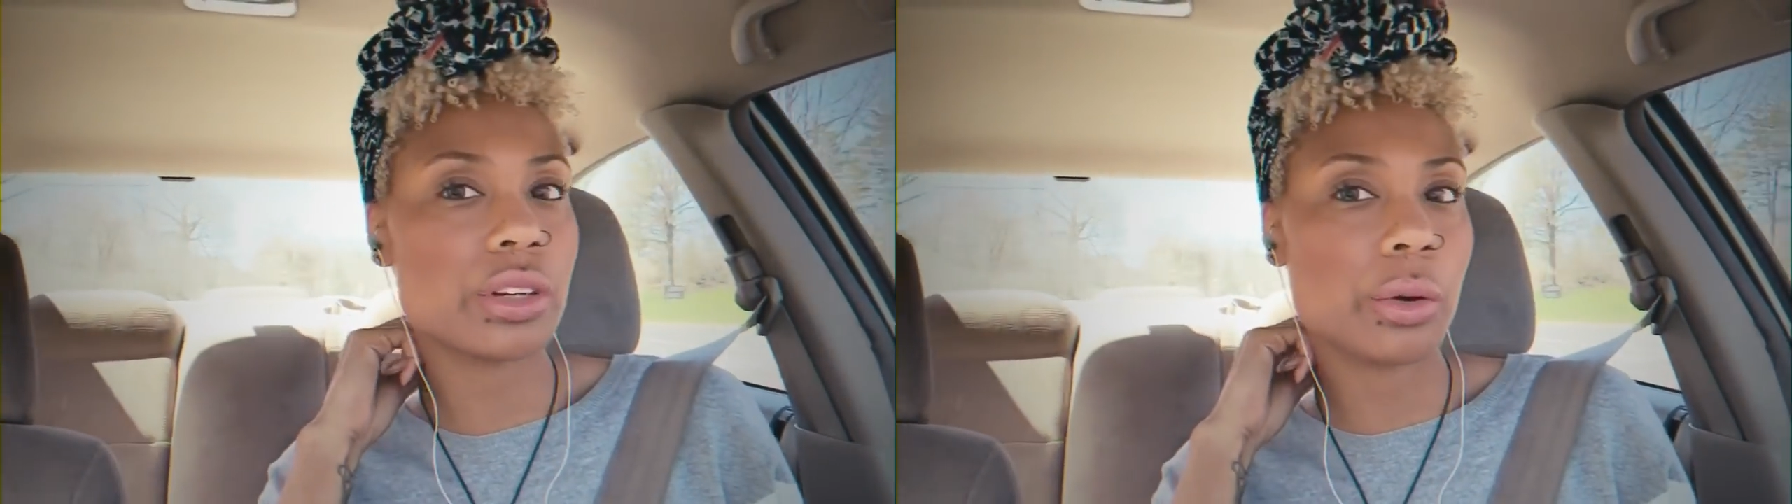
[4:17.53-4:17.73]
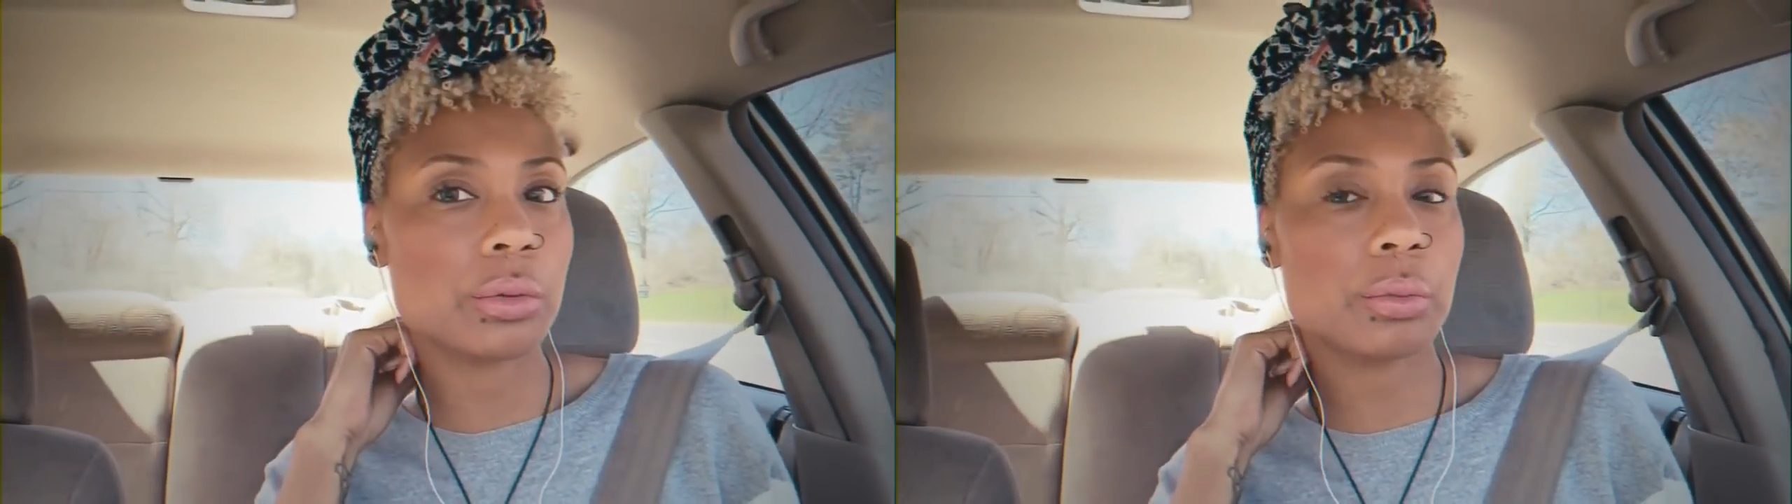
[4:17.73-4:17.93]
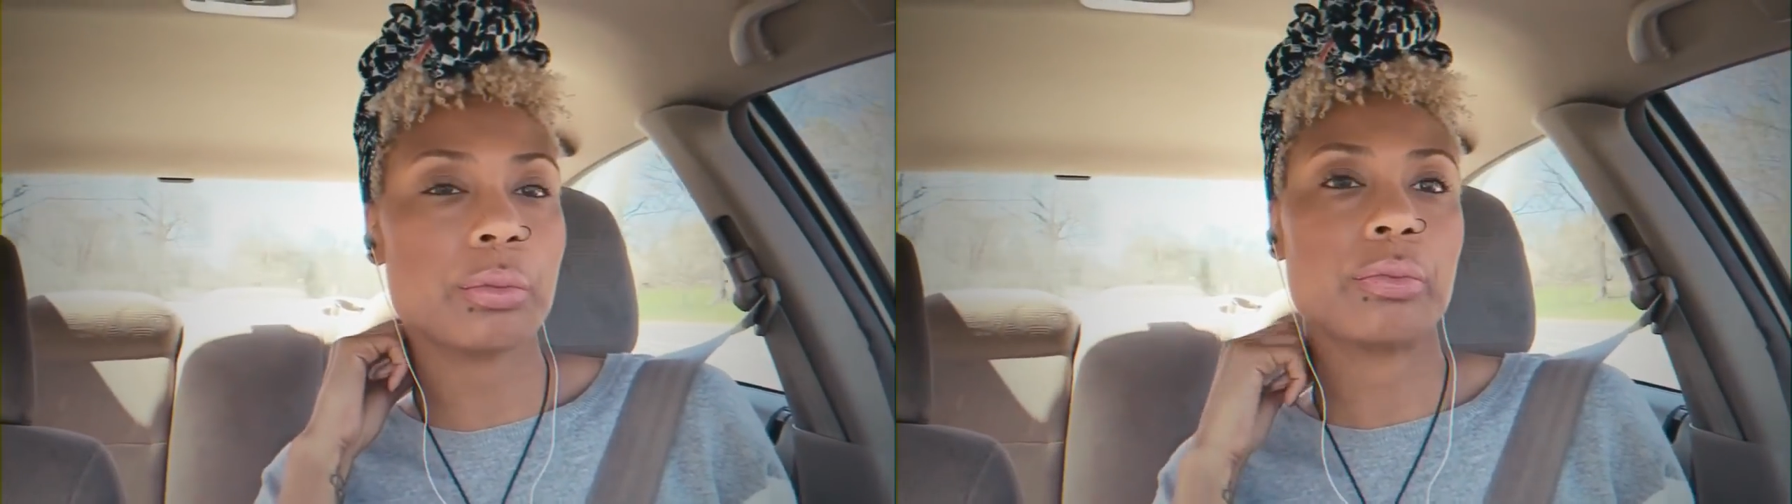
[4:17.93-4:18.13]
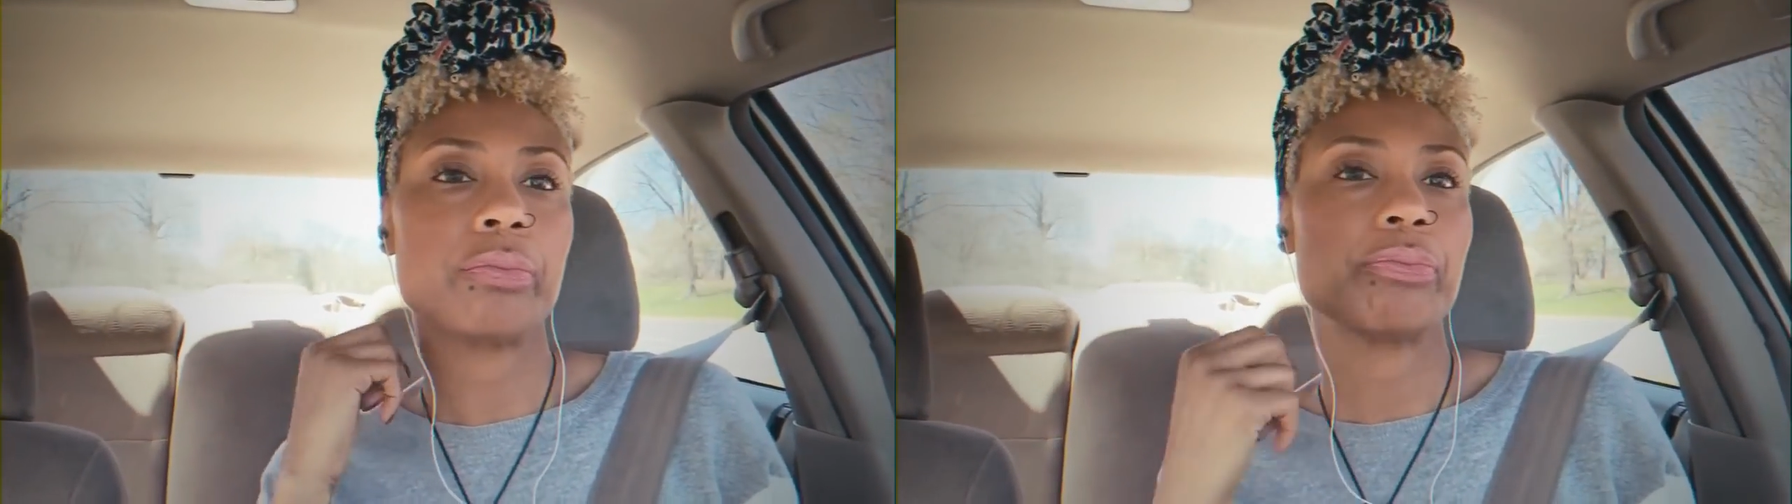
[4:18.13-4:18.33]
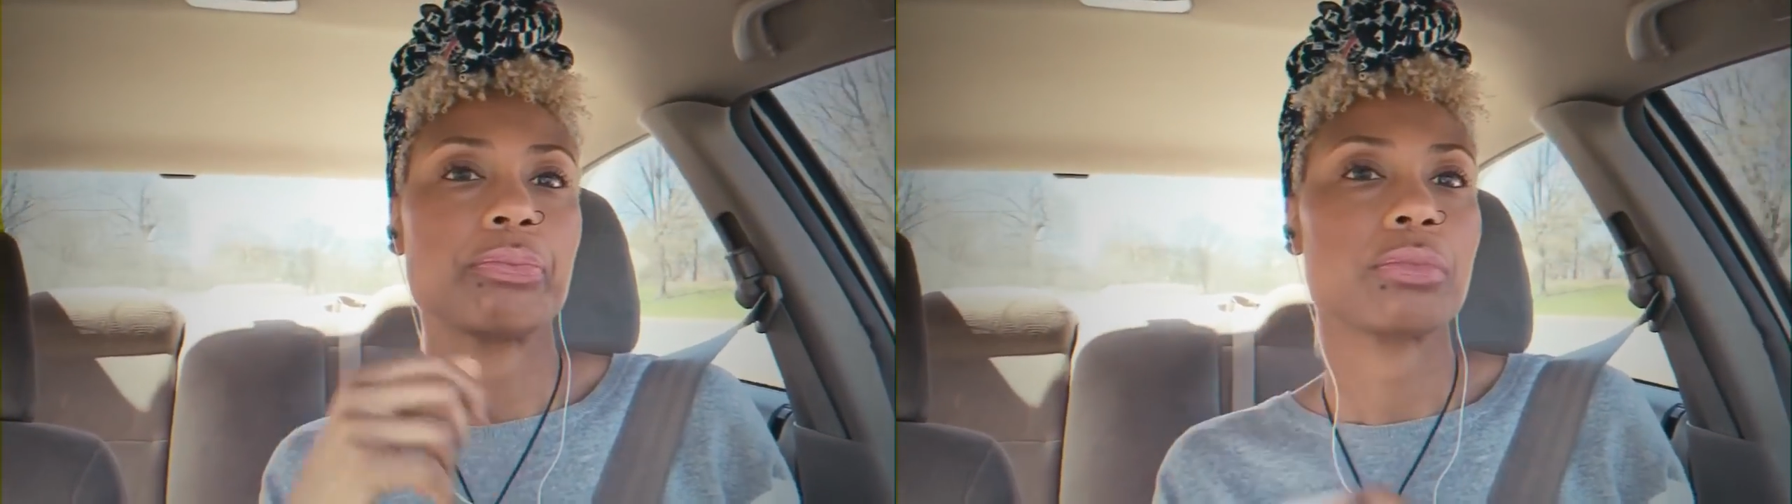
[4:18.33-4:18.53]

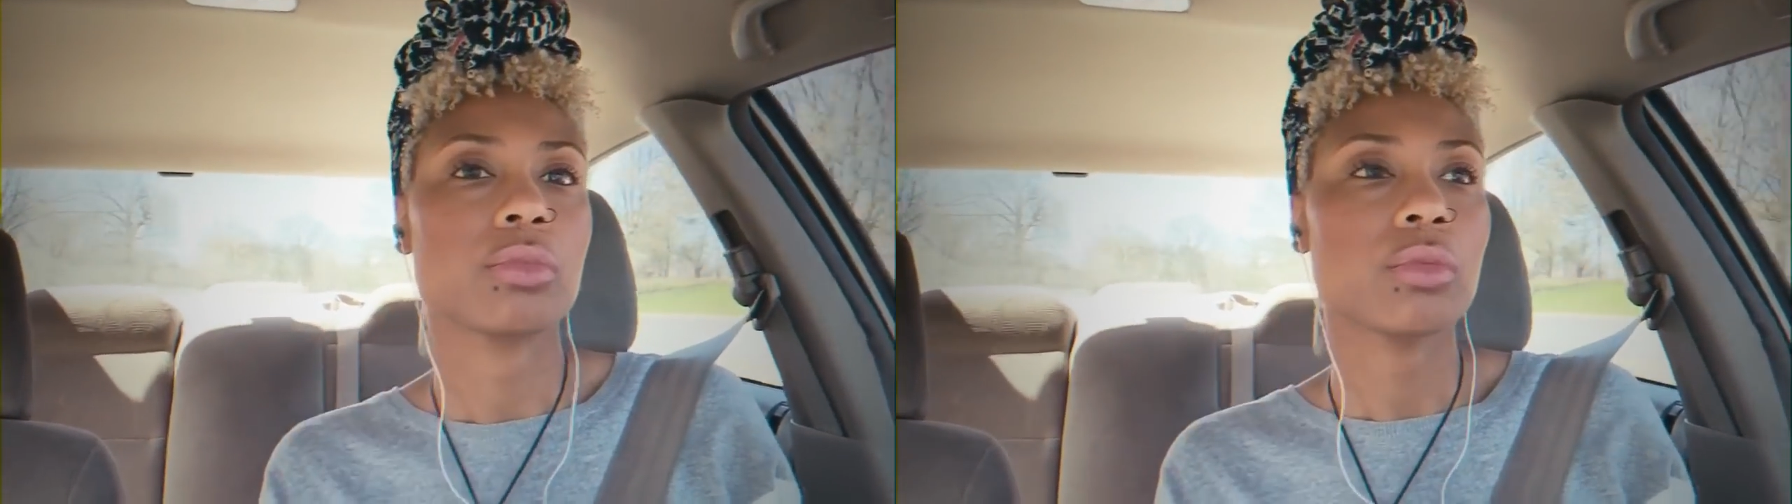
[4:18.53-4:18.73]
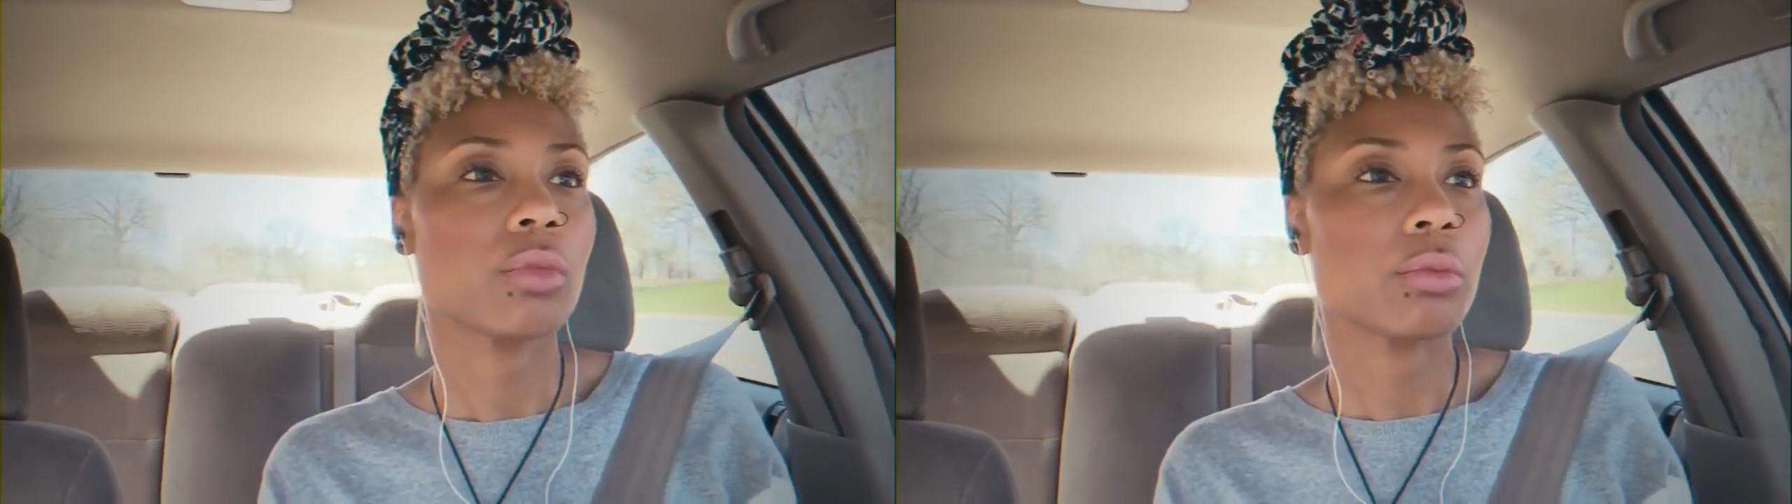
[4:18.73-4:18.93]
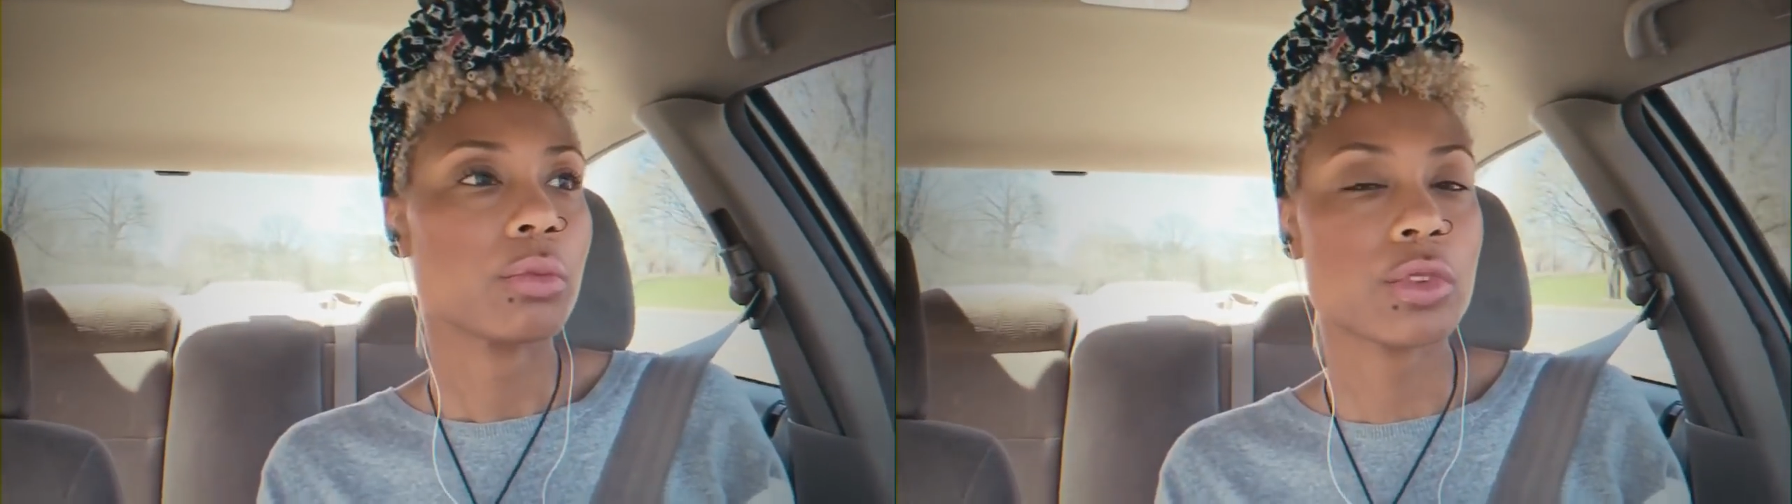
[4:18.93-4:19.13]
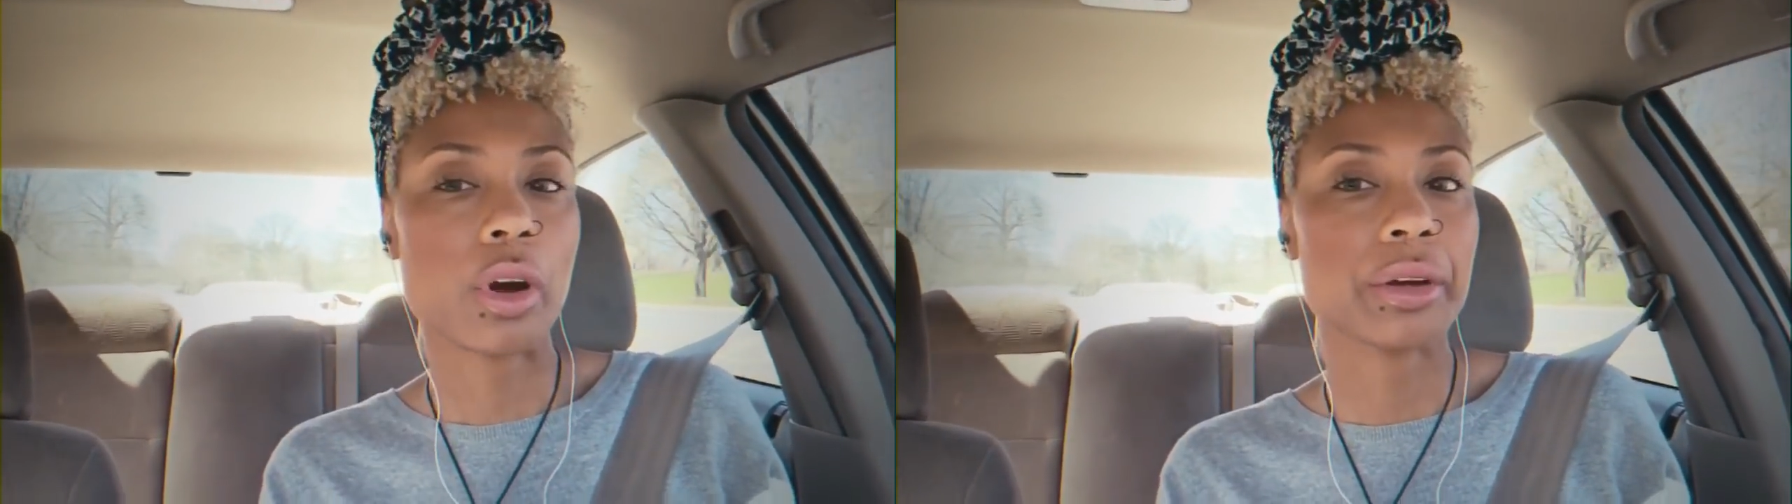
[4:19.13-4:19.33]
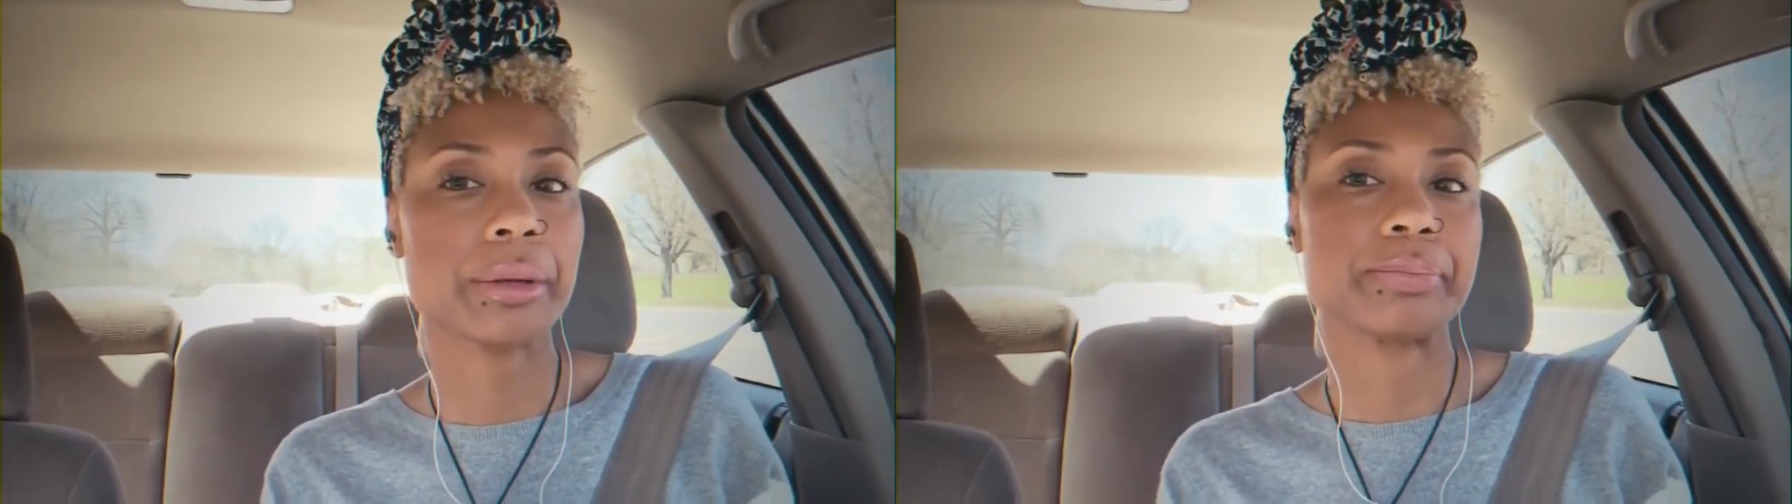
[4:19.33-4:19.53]
don't
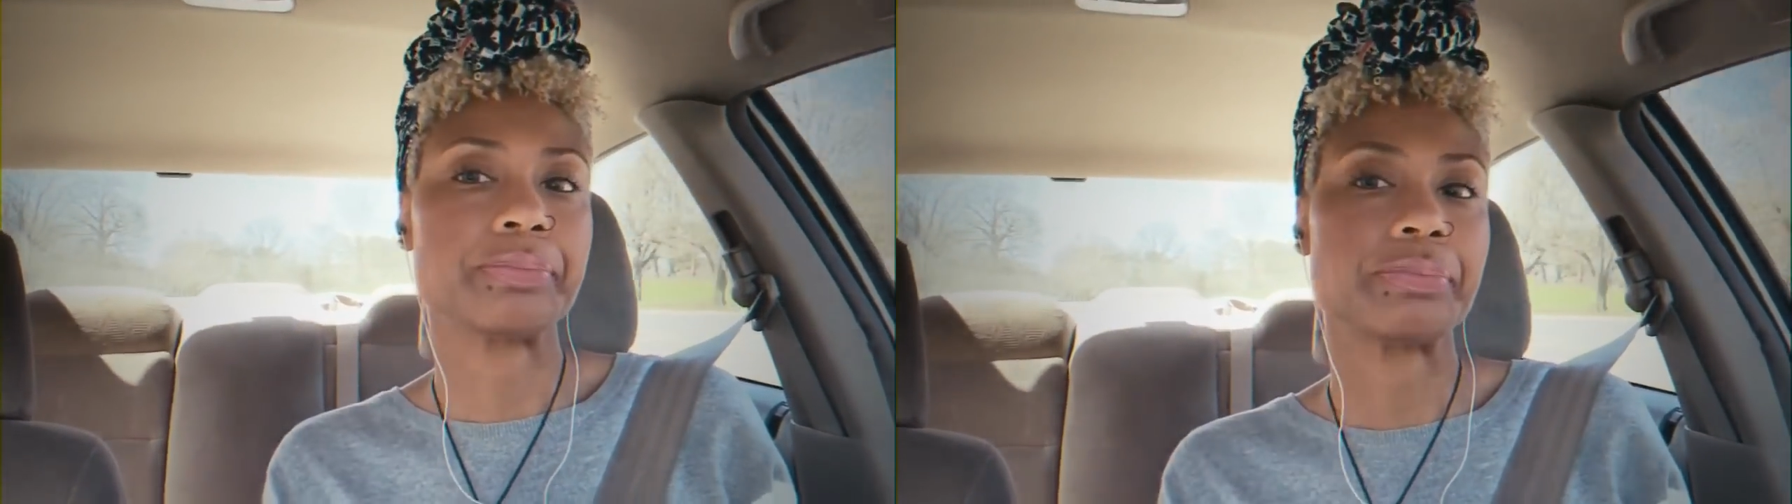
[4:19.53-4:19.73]
sorry